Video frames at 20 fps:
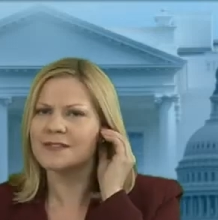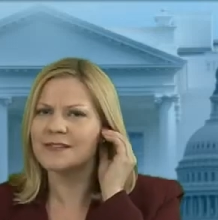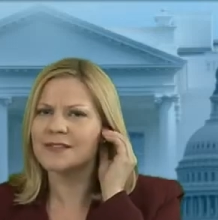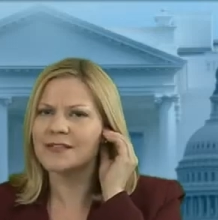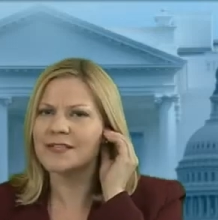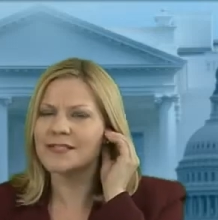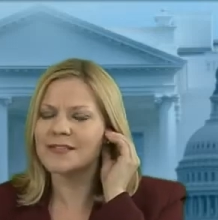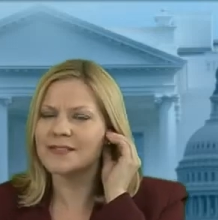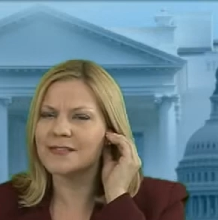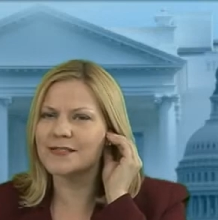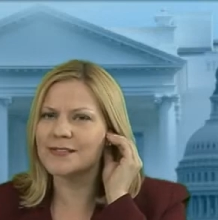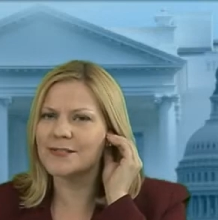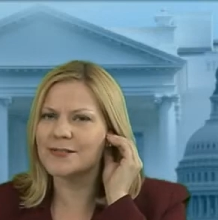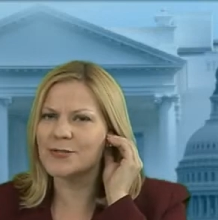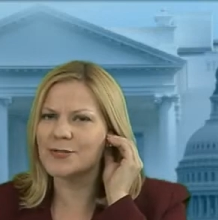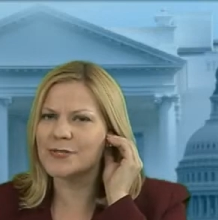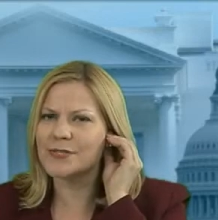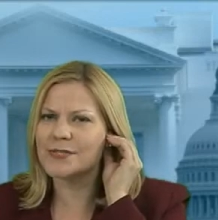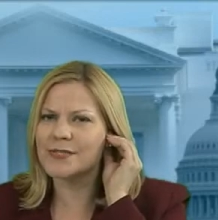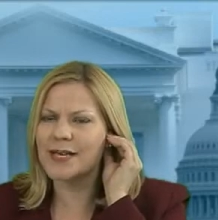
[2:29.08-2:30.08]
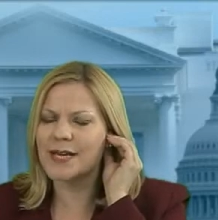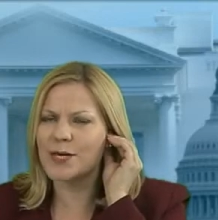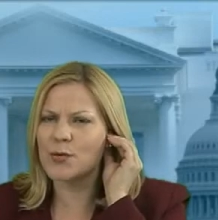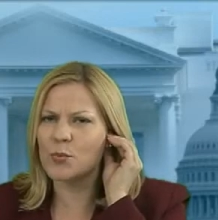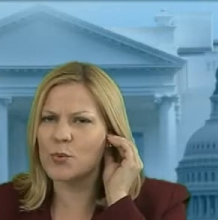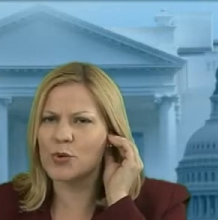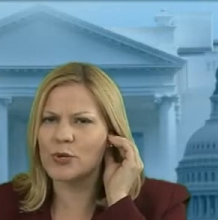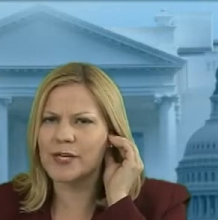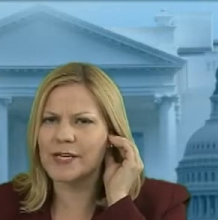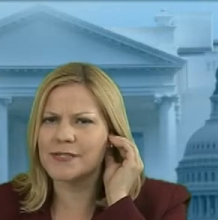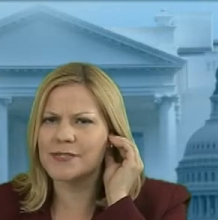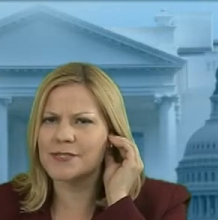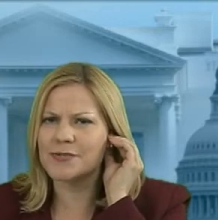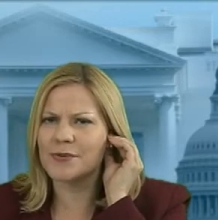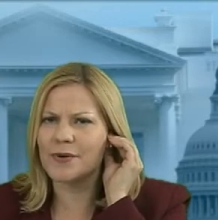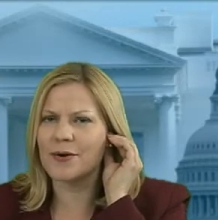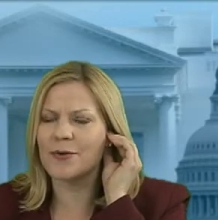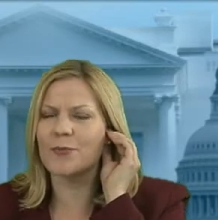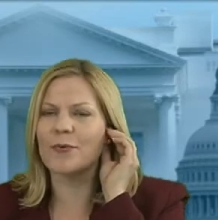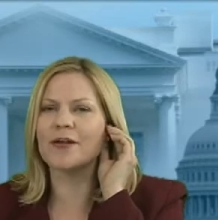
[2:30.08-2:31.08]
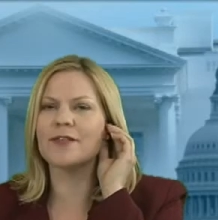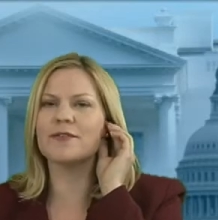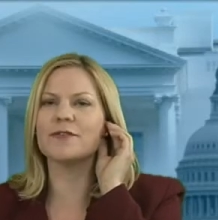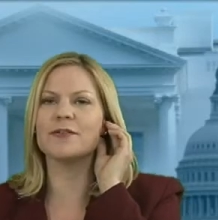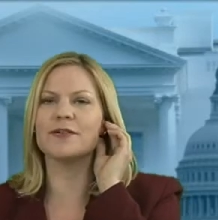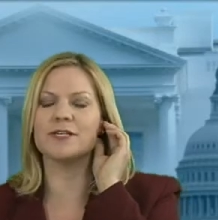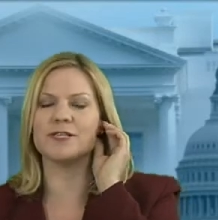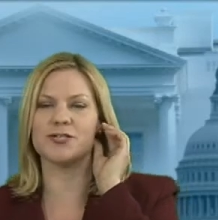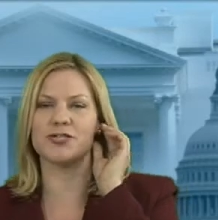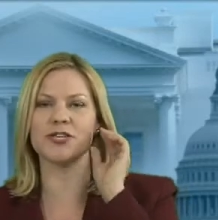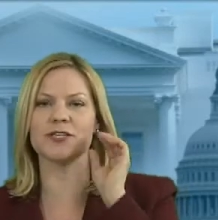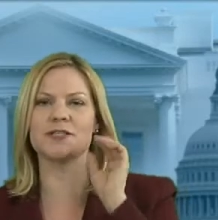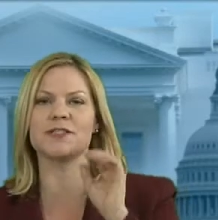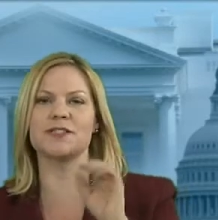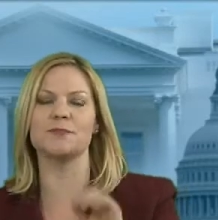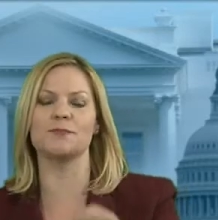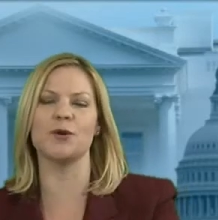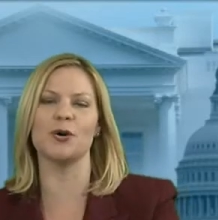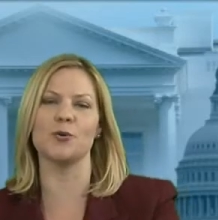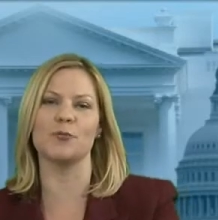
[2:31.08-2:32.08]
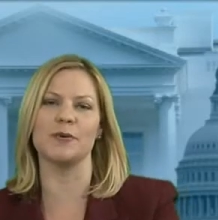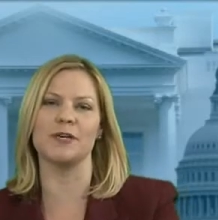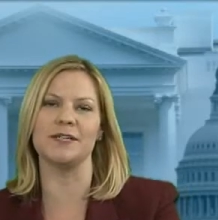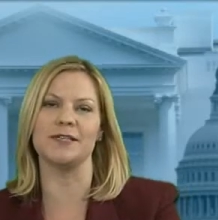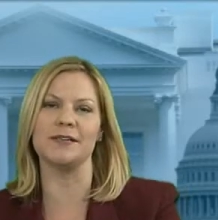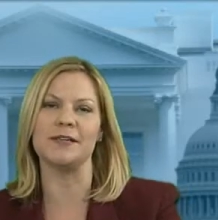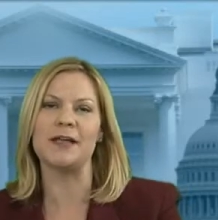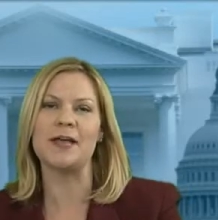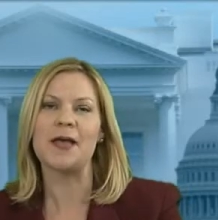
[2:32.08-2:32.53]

It looks like we'll get to our weather in just a moment.